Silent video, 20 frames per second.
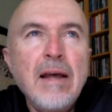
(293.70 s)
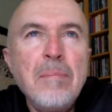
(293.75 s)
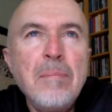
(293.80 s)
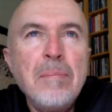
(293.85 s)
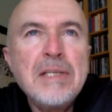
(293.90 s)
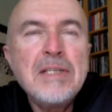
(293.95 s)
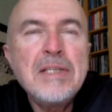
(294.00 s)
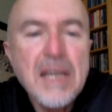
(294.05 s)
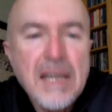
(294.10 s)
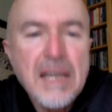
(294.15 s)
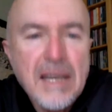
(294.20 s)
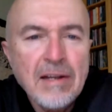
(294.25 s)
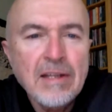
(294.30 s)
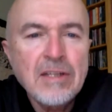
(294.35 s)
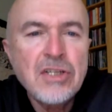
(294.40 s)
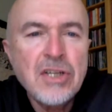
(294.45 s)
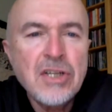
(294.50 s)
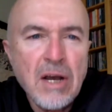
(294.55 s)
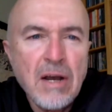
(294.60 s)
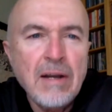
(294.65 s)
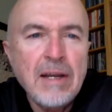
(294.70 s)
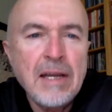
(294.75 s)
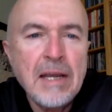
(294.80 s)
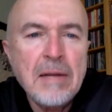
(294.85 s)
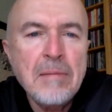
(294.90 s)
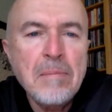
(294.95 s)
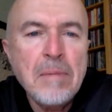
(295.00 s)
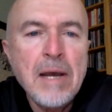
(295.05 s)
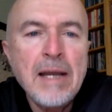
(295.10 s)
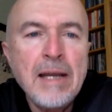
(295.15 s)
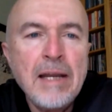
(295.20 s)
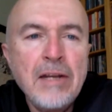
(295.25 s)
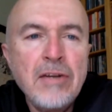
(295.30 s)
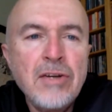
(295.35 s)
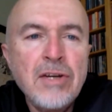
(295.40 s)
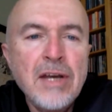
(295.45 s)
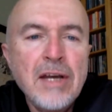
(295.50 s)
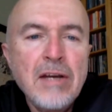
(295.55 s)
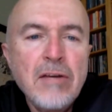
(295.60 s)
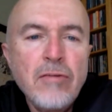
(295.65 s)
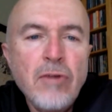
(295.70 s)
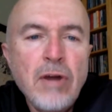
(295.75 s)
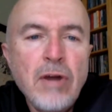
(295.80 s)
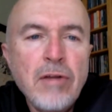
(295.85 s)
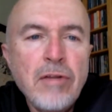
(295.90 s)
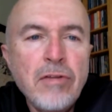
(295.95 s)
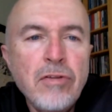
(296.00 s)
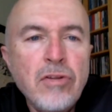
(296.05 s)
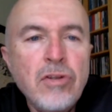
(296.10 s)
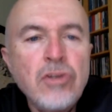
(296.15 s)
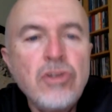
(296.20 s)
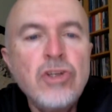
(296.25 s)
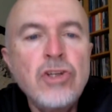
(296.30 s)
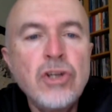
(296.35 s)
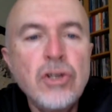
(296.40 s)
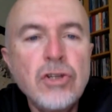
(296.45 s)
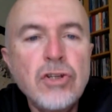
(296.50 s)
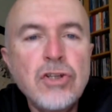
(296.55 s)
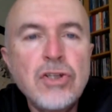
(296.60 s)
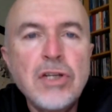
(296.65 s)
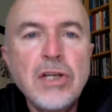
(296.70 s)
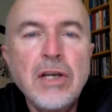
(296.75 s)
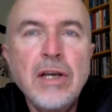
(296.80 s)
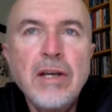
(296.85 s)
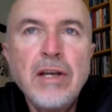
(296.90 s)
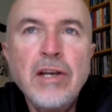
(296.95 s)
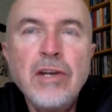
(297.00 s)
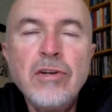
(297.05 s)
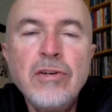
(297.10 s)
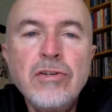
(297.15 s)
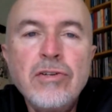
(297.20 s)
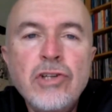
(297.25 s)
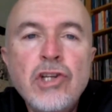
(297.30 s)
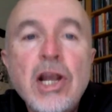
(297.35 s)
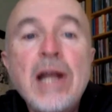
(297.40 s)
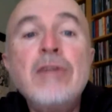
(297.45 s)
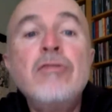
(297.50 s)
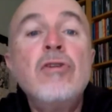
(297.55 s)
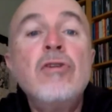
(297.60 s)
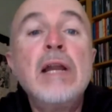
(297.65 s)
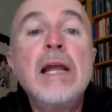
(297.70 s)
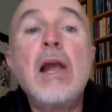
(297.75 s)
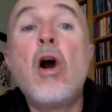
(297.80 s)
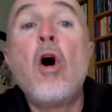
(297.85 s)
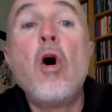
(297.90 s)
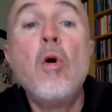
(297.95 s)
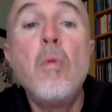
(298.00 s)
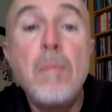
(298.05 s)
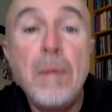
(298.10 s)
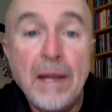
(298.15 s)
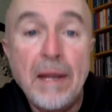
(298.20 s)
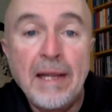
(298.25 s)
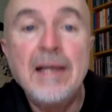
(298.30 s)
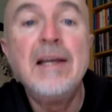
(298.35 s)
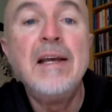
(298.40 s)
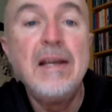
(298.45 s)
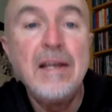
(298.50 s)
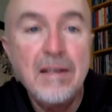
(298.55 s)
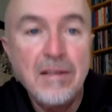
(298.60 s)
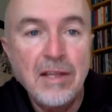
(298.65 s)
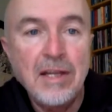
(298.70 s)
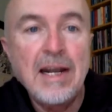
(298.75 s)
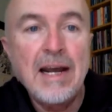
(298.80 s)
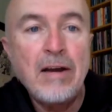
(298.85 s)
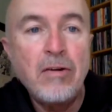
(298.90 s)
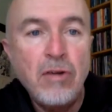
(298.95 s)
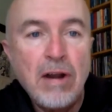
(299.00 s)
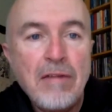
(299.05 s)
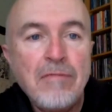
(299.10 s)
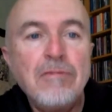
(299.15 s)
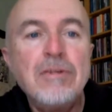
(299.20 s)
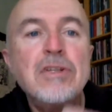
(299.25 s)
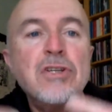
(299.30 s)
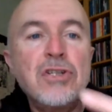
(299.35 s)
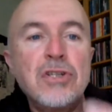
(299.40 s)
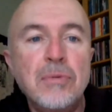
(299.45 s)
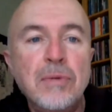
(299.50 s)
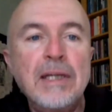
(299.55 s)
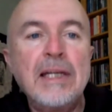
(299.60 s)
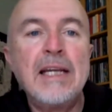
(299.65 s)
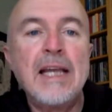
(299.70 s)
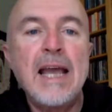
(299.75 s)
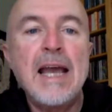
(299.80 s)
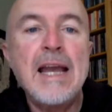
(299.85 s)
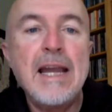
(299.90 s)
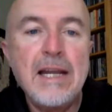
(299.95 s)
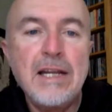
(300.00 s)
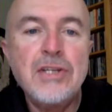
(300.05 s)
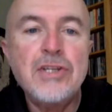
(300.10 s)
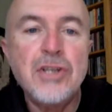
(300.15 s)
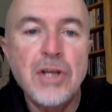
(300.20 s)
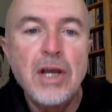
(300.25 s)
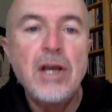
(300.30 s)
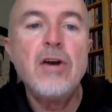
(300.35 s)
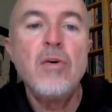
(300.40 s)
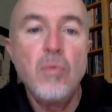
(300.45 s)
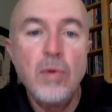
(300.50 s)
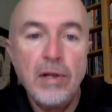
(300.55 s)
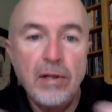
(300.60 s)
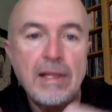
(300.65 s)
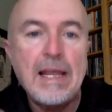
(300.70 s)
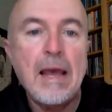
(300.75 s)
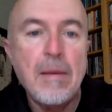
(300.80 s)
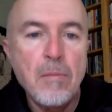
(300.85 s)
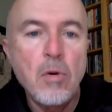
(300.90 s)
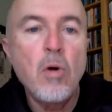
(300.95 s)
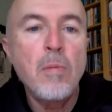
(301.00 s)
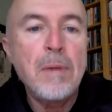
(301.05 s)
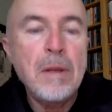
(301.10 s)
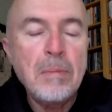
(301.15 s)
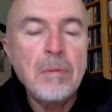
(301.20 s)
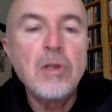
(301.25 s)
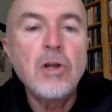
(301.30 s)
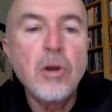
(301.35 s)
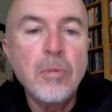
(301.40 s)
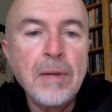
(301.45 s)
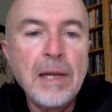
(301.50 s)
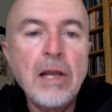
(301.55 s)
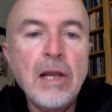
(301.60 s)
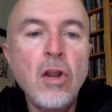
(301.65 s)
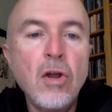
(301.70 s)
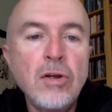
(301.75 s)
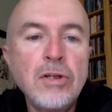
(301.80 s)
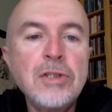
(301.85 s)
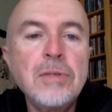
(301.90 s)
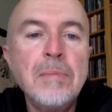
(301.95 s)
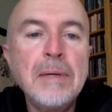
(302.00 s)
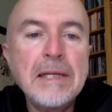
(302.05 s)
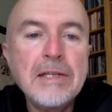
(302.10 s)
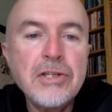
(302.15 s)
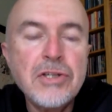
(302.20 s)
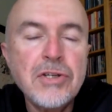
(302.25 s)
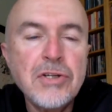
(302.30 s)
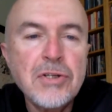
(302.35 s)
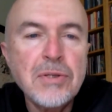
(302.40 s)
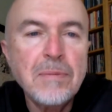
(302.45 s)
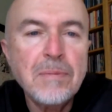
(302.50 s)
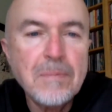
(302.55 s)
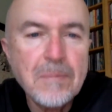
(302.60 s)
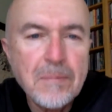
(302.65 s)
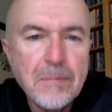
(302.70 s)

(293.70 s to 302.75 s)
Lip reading: a particular target in mind rather than just generally hoping that our efforts to engage will get more people coming along to matches.